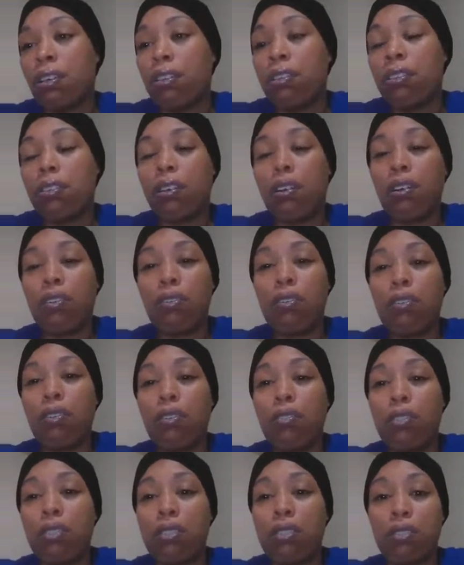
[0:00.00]
the whole
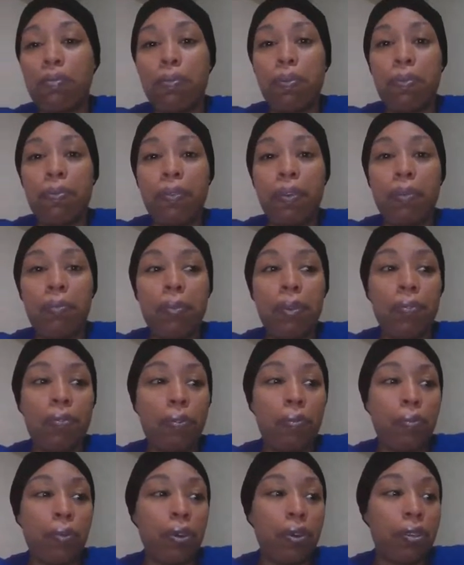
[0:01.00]
goal is to prevent me
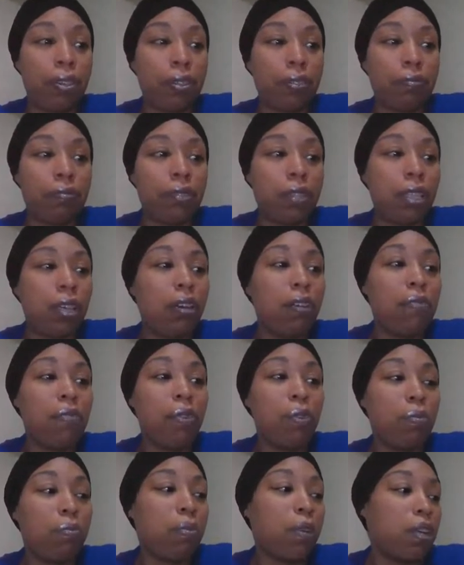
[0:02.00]
from working. So if
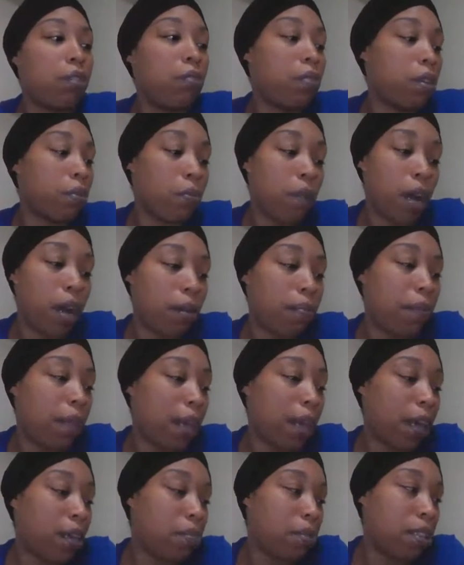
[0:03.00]
you're wondering why I'm
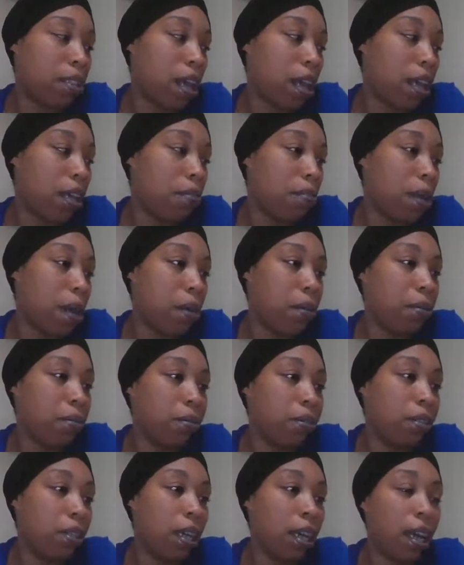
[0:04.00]
not upset
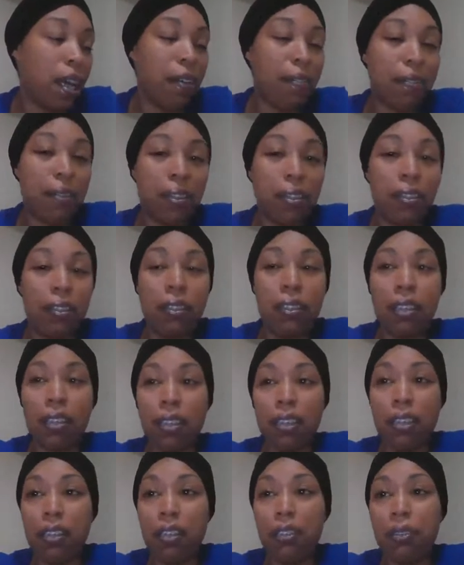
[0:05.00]
about not having
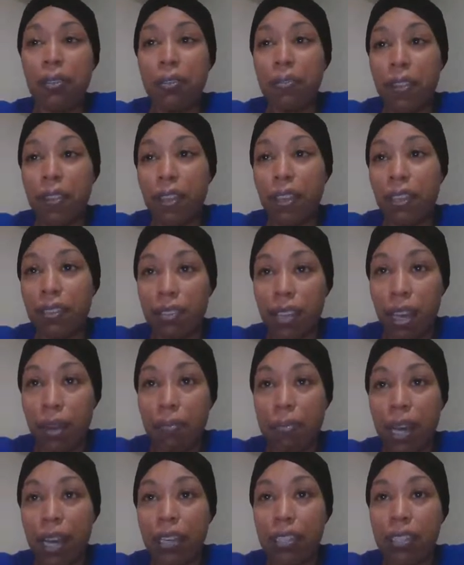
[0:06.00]
anything, and you think
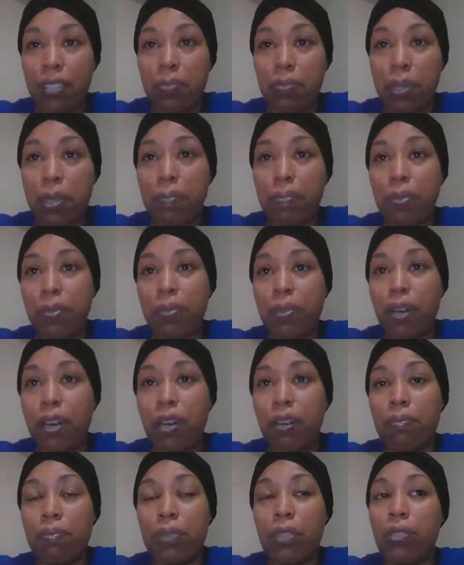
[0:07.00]
that by these people
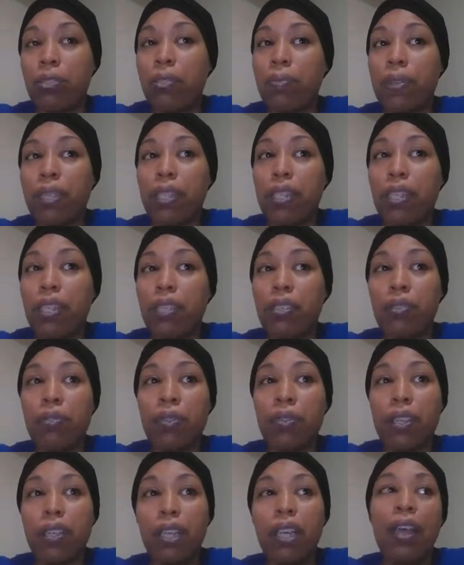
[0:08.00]
doing what they're
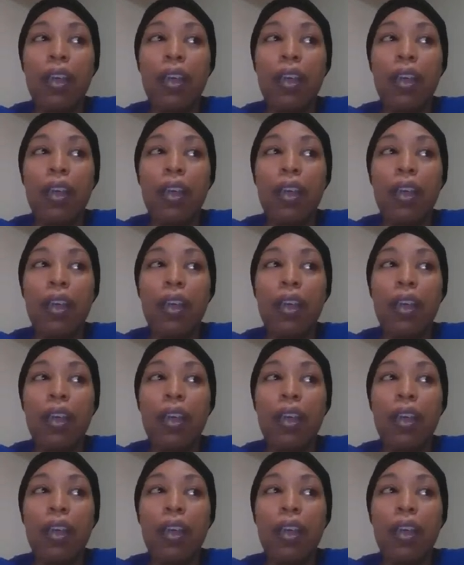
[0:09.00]
doing,